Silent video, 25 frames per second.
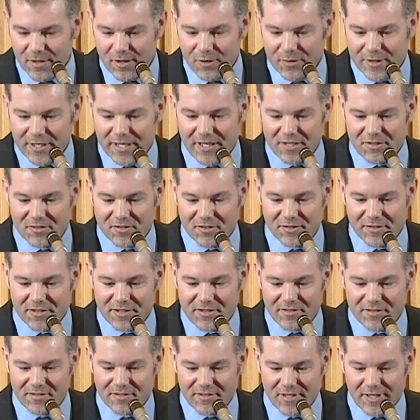Okay, so
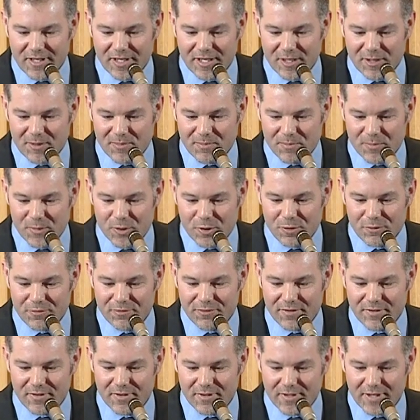let's
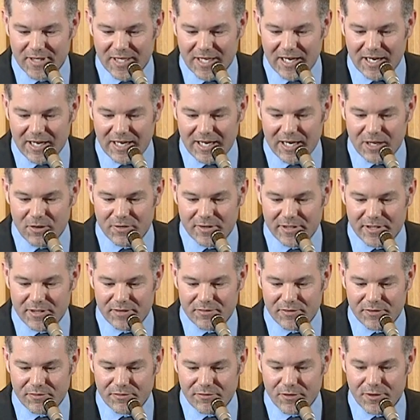move out
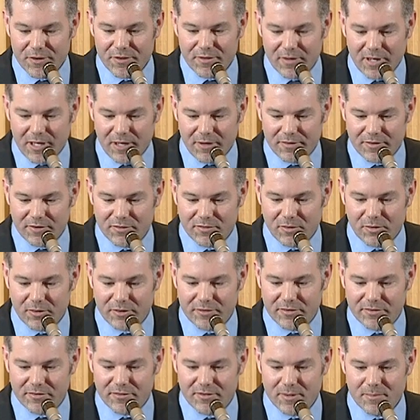even further out in the
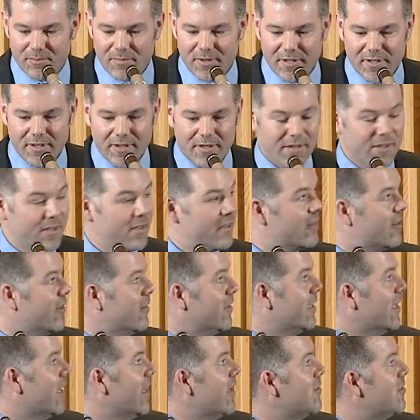solar system
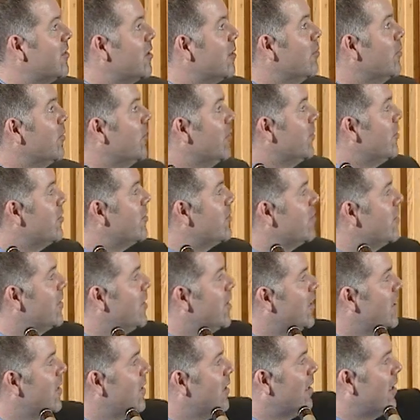to the icy moons.
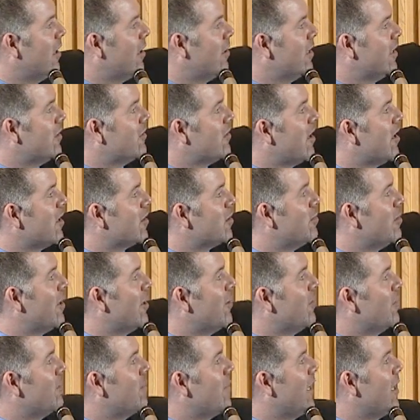I already talked
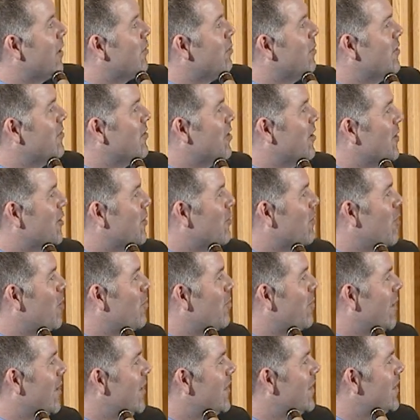about the penguins on
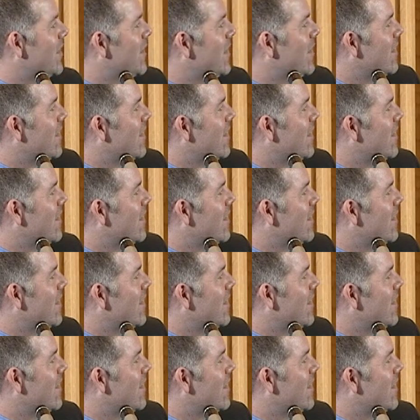Europa.